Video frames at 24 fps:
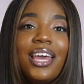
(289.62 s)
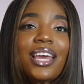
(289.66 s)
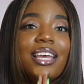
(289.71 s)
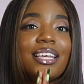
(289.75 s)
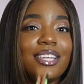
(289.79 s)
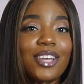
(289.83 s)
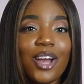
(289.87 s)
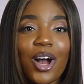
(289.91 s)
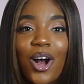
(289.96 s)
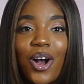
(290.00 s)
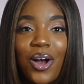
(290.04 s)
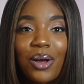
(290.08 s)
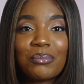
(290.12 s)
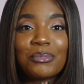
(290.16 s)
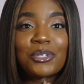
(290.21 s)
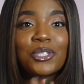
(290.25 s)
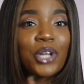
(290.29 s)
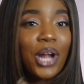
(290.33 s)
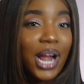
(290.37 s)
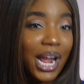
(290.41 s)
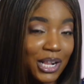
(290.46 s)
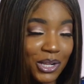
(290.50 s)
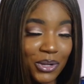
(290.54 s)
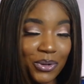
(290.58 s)
Y'all, I'm
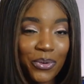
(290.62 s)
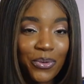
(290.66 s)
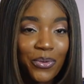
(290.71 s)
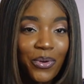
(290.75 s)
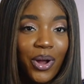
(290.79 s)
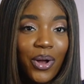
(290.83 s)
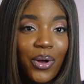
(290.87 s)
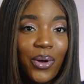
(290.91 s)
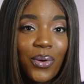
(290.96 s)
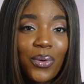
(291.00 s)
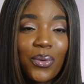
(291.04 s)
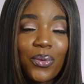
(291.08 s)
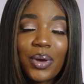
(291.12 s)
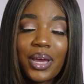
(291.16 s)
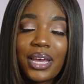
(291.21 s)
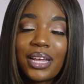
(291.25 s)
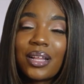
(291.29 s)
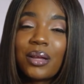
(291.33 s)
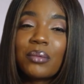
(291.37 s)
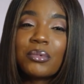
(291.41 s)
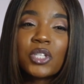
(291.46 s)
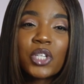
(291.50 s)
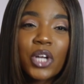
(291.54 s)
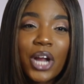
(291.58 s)
trying to grow and
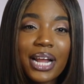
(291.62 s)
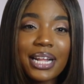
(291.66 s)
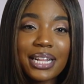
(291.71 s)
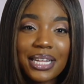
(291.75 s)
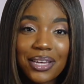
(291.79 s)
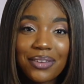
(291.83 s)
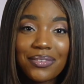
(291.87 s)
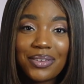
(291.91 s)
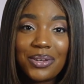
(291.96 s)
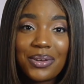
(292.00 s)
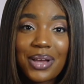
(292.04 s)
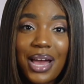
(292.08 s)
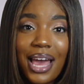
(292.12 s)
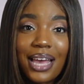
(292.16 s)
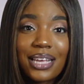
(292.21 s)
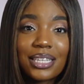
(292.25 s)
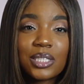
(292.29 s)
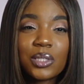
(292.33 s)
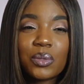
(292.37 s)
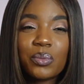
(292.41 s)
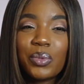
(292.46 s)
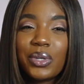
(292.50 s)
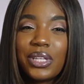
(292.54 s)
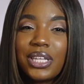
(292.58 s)
I'm trying to give you guys
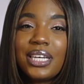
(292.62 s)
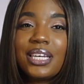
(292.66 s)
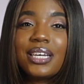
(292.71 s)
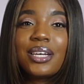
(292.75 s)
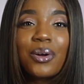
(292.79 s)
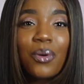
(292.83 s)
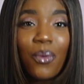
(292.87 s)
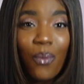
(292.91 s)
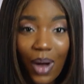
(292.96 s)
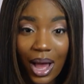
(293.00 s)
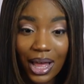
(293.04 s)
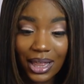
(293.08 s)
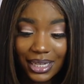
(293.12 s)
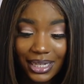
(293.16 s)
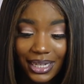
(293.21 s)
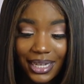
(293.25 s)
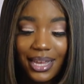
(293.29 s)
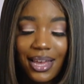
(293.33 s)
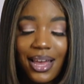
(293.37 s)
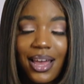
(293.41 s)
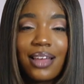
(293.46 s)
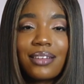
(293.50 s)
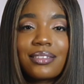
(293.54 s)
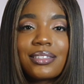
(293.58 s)
some really good quality
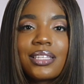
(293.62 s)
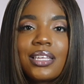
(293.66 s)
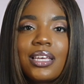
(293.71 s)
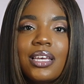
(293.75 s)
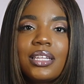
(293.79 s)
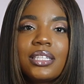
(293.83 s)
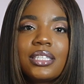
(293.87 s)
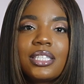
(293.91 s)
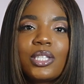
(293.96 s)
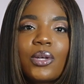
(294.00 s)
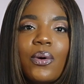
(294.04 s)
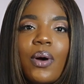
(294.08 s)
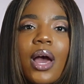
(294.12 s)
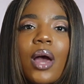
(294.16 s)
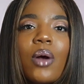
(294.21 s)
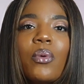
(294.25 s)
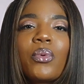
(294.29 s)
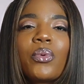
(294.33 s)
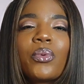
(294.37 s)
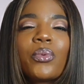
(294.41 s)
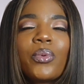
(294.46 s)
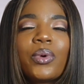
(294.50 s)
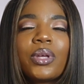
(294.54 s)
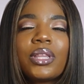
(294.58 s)
content, so I
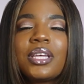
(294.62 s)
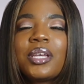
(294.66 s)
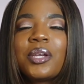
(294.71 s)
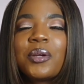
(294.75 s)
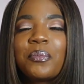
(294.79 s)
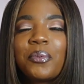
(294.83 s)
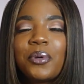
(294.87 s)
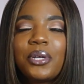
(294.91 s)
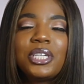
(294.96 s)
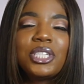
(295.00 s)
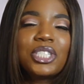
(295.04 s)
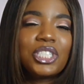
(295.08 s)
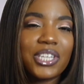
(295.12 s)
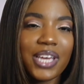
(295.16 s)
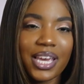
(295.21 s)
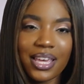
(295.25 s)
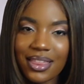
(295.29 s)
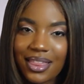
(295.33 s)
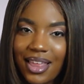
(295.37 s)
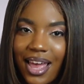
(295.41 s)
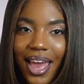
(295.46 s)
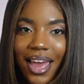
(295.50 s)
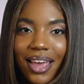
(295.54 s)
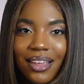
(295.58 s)
would really
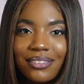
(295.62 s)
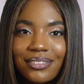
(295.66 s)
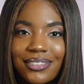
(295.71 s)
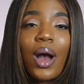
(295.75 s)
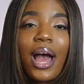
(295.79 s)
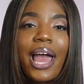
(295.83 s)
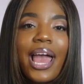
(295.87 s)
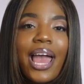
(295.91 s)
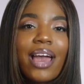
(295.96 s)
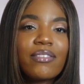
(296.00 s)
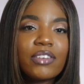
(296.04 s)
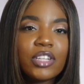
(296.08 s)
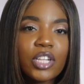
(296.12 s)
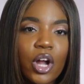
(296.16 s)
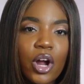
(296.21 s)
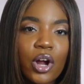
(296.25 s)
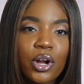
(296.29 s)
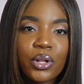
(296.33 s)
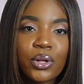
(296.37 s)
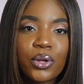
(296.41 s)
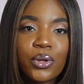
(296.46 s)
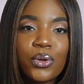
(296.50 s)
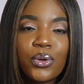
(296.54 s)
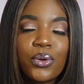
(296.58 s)
appreciate that. I have an
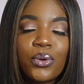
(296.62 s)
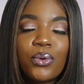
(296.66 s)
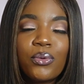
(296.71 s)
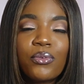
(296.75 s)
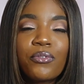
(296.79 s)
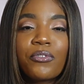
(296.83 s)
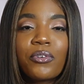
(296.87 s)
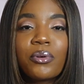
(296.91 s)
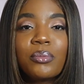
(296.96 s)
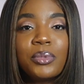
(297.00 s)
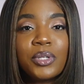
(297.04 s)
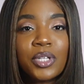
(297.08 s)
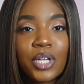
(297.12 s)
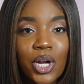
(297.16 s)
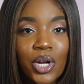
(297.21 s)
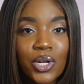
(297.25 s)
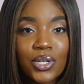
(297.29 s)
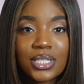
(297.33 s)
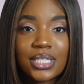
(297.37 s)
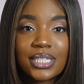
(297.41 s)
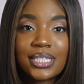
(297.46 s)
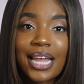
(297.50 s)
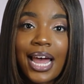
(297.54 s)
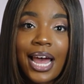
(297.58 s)
article from
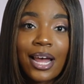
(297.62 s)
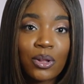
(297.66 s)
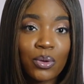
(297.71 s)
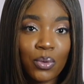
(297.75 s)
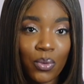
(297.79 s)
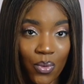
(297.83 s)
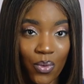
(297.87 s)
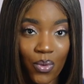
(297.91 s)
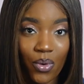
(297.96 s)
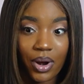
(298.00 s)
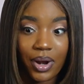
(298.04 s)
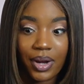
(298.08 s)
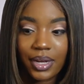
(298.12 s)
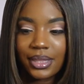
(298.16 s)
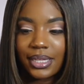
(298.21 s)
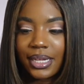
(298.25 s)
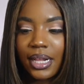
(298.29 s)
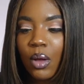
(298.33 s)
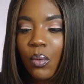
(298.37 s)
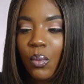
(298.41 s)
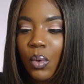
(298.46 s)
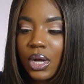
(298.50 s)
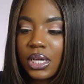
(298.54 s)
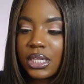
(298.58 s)
nurse.org that
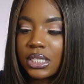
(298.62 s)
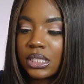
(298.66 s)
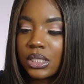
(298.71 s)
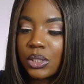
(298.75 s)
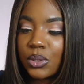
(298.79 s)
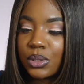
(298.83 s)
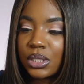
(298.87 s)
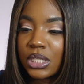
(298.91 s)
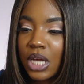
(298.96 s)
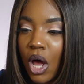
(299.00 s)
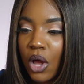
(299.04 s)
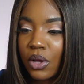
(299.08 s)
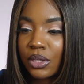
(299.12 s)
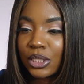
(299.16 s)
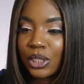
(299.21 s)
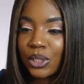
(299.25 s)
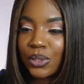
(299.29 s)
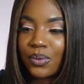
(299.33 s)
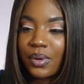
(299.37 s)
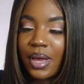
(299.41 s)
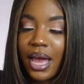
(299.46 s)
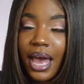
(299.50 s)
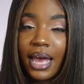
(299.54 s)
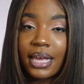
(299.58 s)
I want to talk to
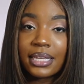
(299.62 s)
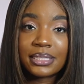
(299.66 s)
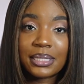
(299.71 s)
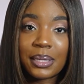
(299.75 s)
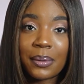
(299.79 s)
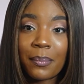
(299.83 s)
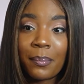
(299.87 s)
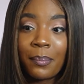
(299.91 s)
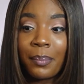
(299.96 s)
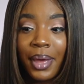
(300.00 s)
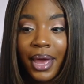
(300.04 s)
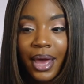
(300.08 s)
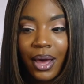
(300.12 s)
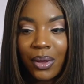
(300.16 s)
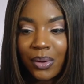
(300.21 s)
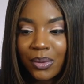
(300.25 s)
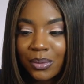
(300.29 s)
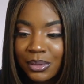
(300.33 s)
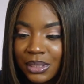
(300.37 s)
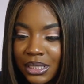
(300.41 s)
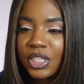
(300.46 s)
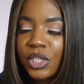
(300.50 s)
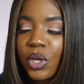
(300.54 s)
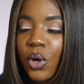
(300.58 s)
you guys
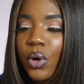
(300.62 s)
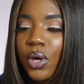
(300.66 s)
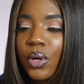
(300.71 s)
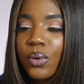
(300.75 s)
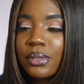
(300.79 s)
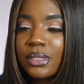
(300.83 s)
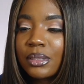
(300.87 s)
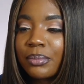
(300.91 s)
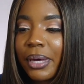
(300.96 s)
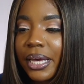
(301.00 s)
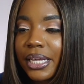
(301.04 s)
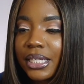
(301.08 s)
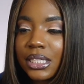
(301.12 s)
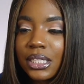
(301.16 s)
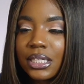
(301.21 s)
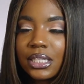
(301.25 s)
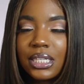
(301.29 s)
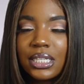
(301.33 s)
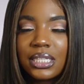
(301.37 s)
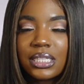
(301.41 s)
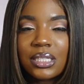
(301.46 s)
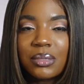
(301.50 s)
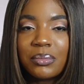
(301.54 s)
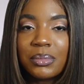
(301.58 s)
about. So it was
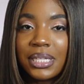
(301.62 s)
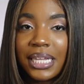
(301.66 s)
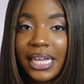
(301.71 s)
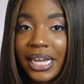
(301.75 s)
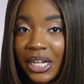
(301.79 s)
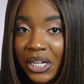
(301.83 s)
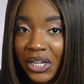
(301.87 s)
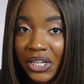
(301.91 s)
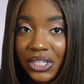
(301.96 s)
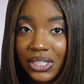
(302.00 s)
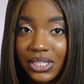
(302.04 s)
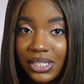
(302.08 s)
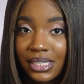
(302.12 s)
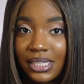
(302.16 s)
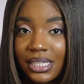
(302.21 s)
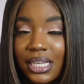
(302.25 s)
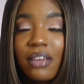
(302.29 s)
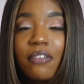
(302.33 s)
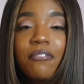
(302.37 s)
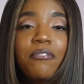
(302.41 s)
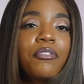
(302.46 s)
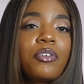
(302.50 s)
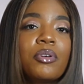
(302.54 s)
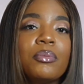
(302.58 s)
basically some letters
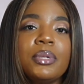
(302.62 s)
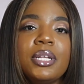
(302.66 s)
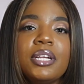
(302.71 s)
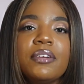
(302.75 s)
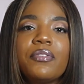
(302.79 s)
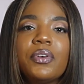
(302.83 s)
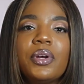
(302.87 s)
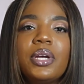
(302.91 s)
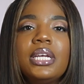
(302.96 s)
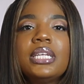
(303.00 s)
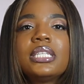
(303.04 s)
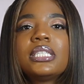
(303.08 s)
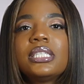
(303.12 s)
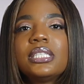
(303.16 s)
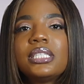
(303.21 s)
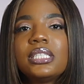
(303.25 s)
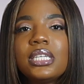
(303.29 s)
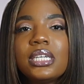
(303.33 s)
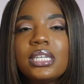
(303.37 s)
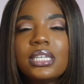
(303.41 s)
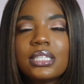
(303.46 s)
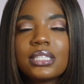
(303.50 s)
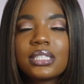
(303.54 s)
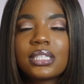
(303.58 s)
sent from different
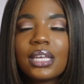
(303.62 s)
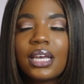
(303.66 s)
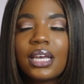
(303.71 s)
entities.